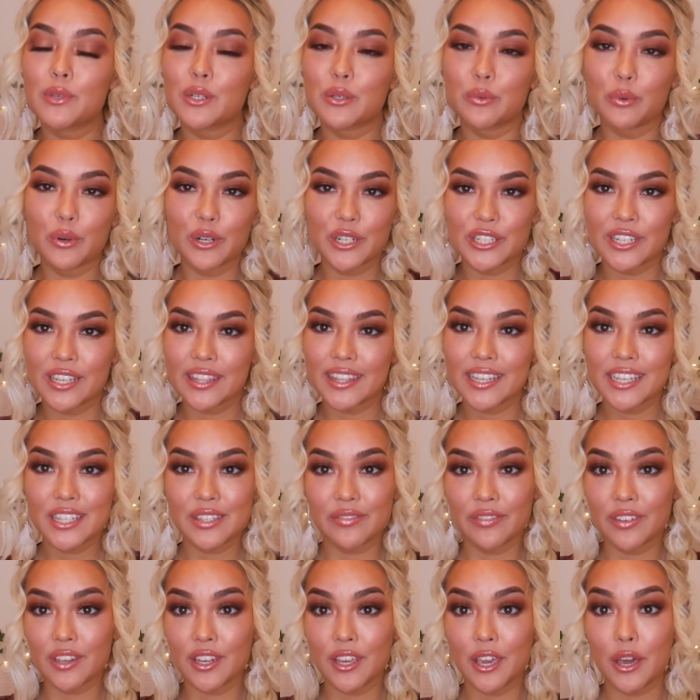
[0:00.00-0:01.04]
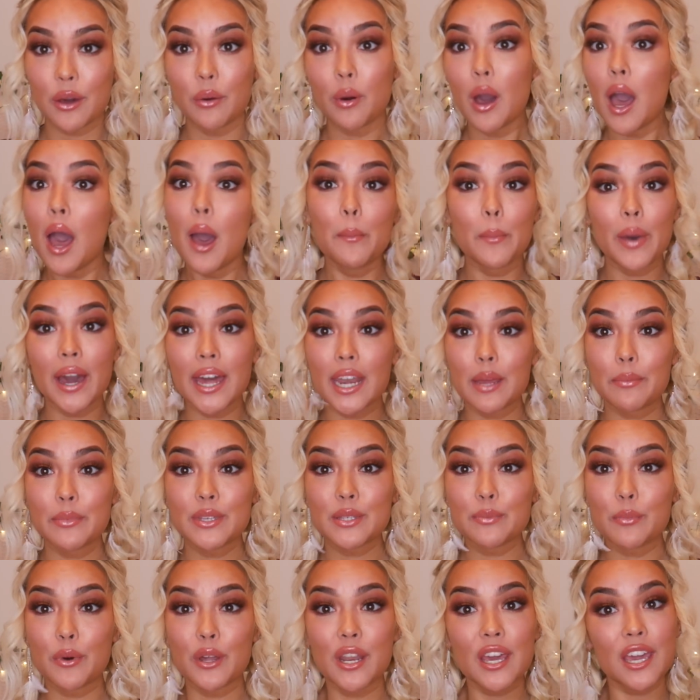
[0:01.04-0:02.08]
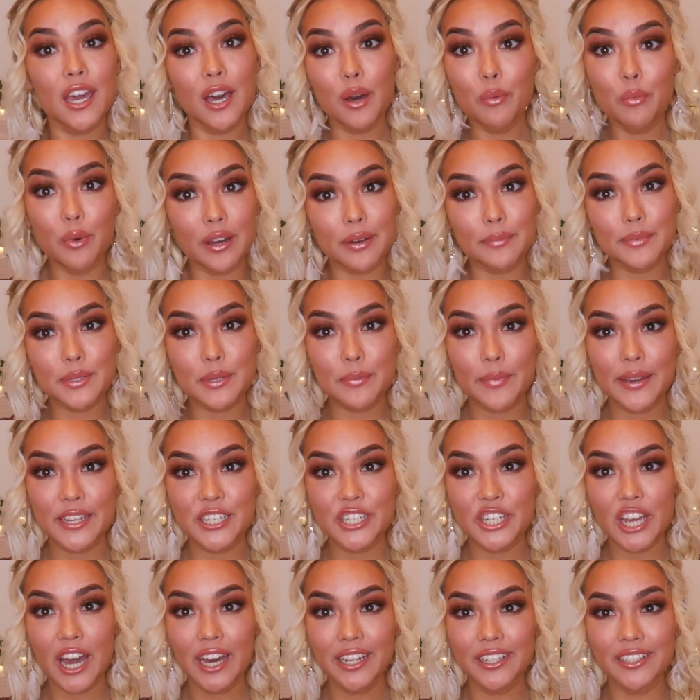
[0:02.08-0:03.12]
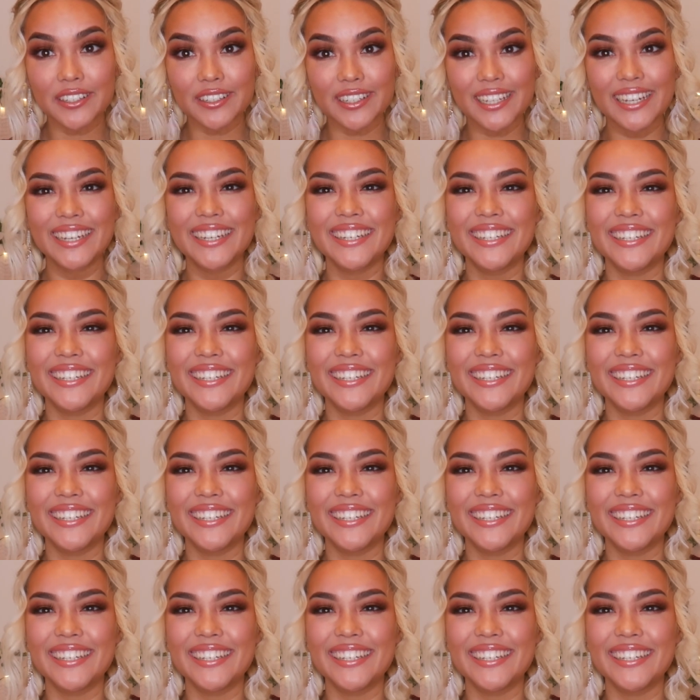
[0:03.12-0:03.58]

you're watching this video. My name is Monica and welcome to my channel.